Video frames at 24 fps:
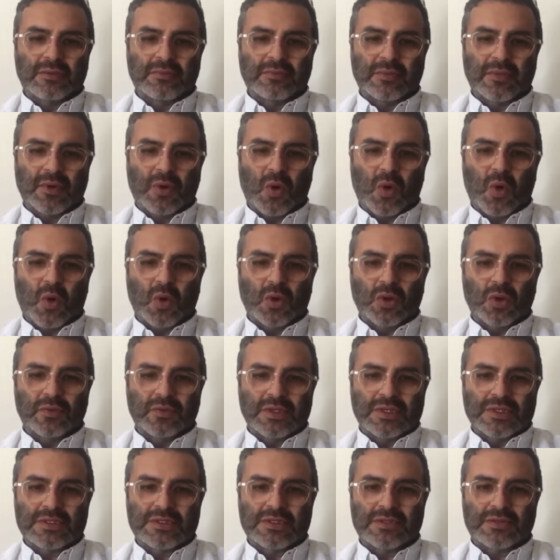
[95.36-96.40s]
all of
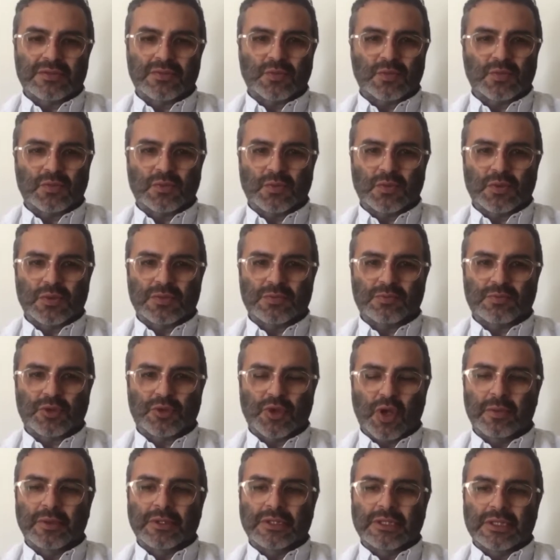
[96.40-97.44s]
this was
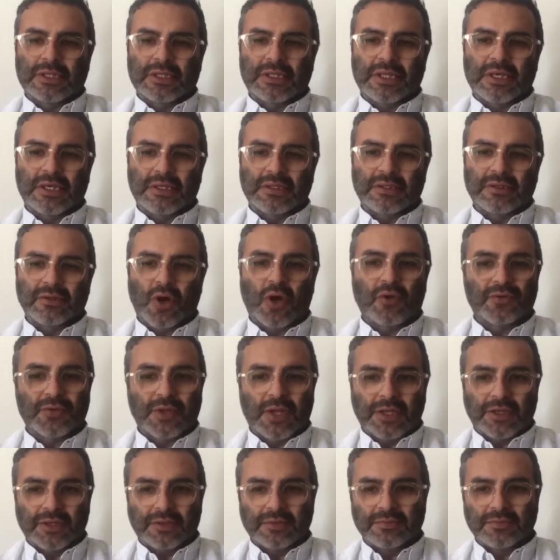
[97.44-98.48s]
predominantly done
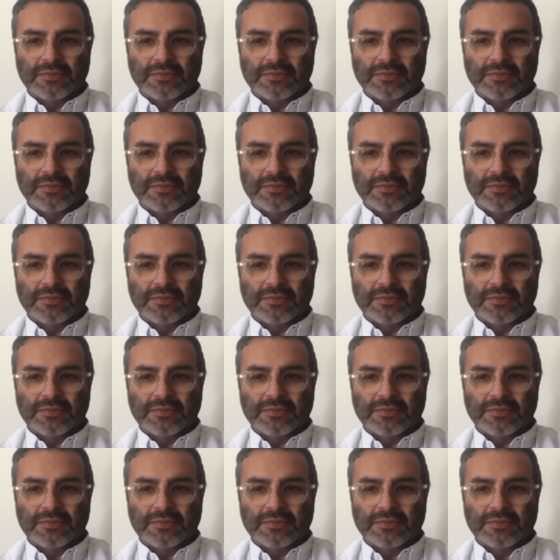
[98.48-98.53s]
offline,